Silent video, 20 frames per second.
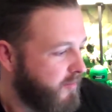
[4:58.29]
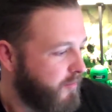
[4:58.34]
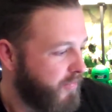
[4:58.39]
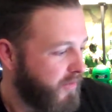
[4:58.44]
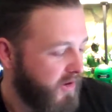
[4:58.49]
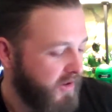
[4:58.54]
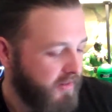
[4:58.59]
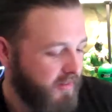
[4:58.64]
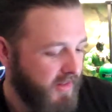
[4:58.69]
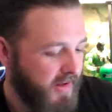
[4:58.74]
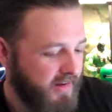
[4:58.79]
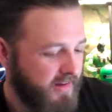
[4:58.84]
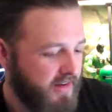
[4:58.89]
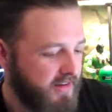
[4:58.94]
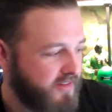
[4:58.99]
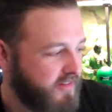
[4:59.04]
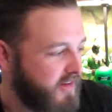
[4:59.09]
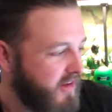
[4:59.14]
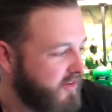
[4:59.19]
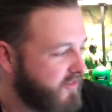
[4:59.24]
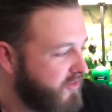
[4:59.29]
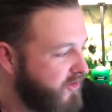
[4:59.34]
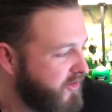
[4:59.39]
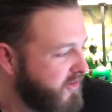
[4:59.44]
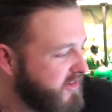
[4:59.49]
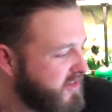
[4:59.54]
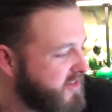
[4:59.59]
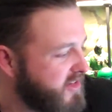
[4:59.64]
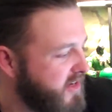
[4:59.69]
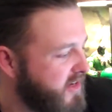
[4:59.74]
But like I said, so you
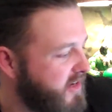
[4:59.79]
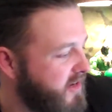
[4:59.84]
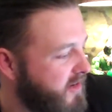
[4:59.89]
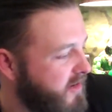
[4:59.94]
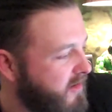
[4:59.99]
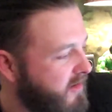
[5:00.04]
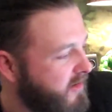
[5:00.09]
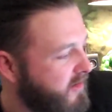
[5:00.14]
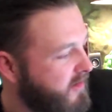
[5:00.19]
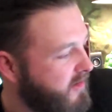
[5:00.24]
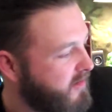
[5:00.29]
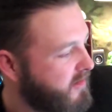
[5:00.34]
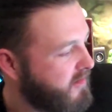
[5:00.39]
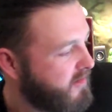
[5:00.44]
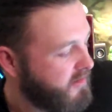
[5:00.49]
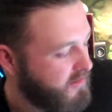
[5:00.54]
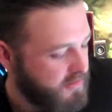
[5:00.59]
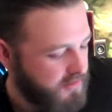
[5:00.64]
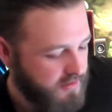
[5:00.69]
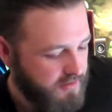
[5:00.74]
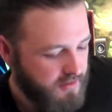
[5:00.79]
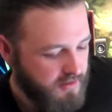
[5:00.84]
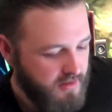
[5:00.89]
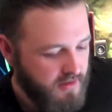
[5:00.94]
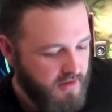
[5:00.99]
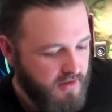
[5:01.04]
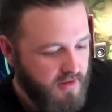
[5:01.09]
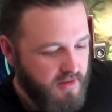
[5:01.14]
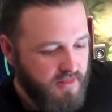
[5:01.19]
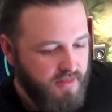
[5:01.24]
can see here
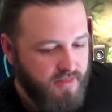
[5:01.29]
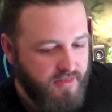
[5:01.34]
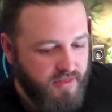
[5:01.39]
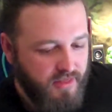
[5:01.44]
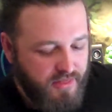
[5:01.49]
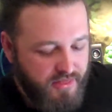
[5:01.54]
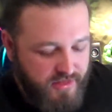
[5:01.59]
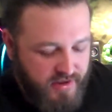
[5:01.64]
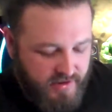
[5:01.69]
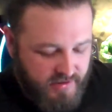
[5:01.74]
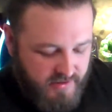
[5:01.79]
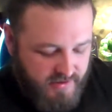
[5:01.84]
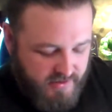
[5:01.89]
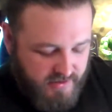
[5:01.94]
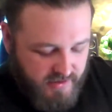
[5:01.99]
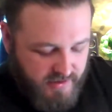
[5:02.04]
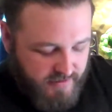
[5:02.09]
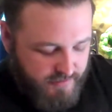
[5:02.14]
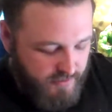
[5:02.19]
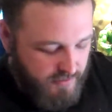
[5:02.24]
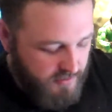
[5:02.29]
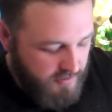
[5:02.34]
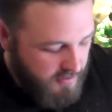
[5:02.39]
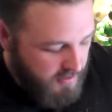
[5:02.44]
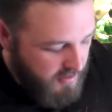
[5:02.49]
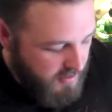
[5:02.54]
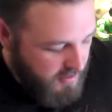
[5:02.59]
the thickness level